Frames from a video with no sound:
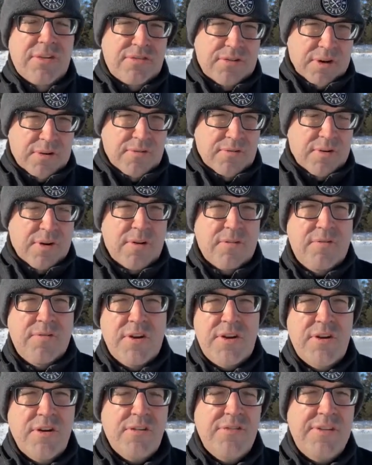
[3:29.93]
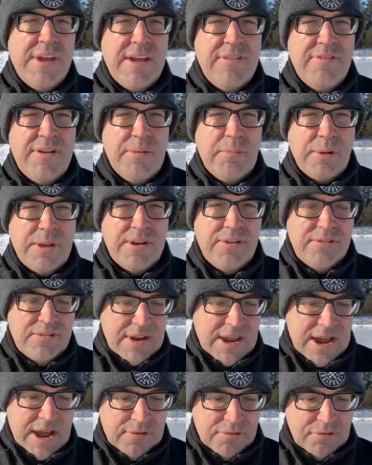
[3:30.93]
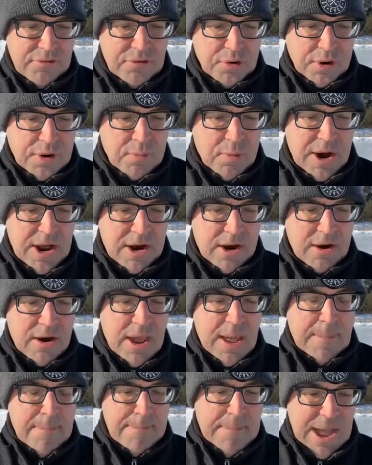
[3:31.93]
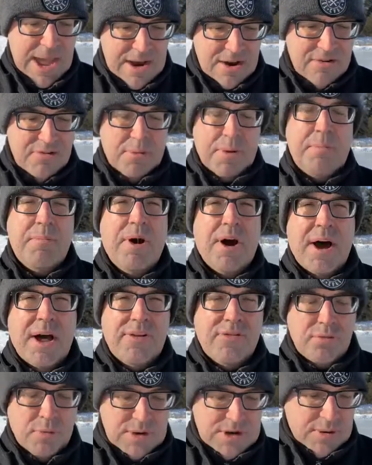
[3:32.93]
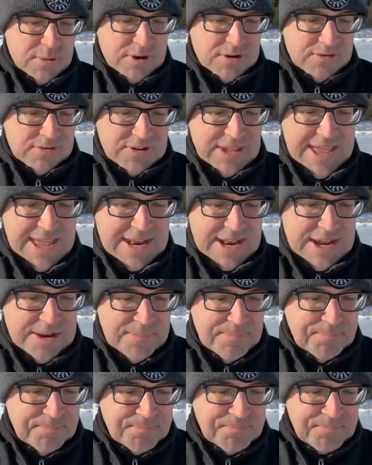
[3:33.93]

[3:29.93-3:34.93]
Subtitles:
So for your safety, please stay off stormwater management ponds when you are skating.